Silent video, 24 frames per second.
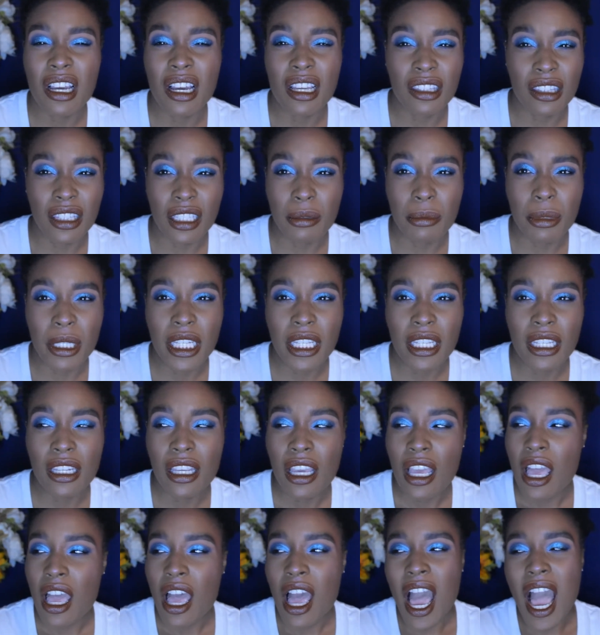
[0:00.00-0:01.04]
Unlimited?
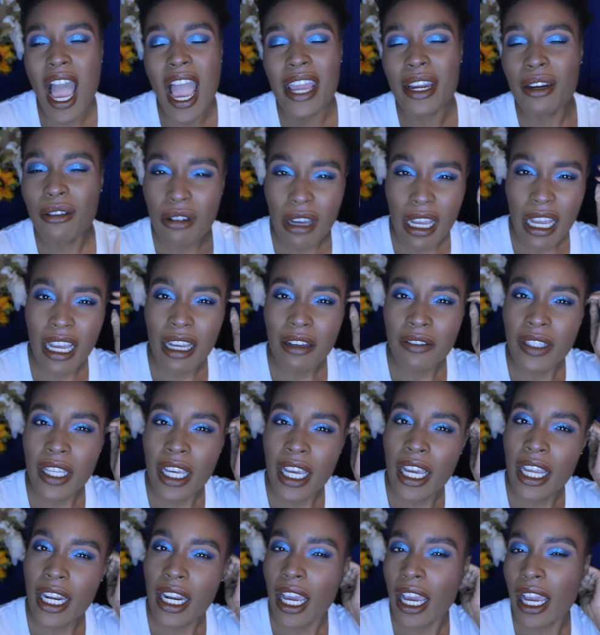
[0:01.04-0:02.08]
I don't have
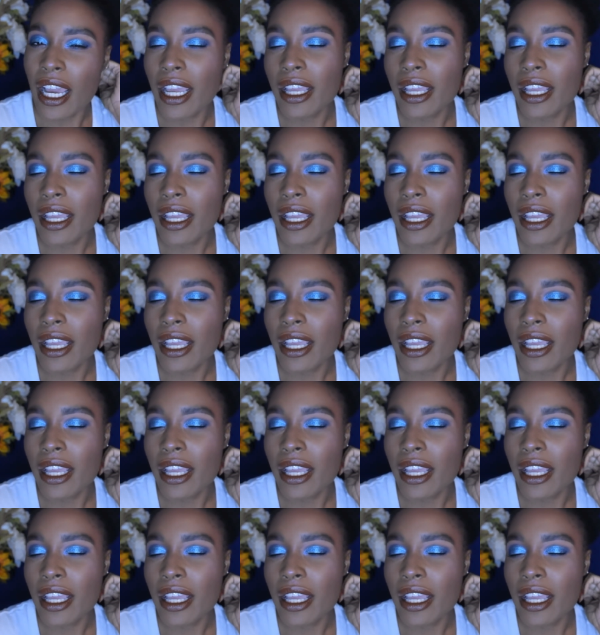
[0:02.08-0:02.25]
that.